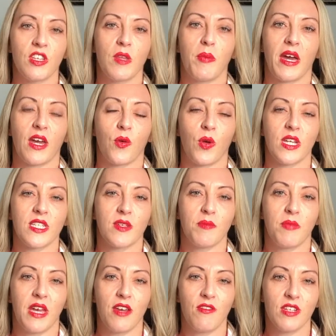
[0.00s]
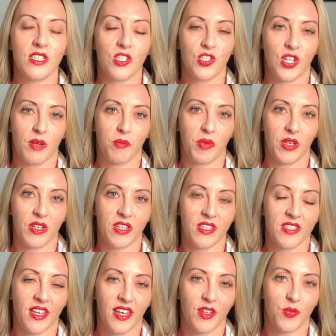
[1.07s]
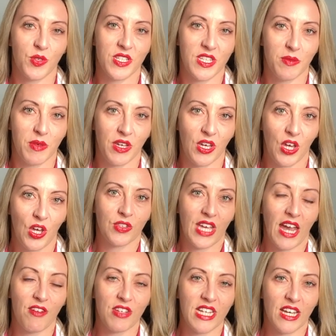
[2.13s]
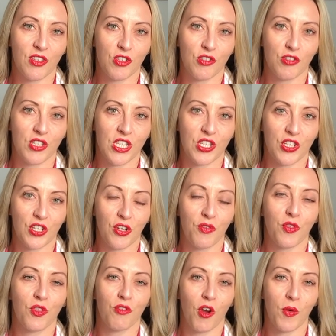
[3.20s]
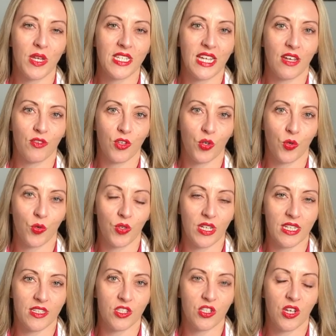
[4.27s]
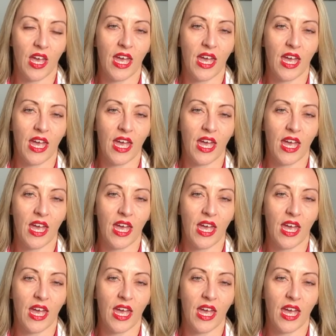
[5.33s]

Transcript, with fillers: the banquet, Mary's champion, Sir Edward Dymoke, carried out the tradition of throwing down the gauntlet to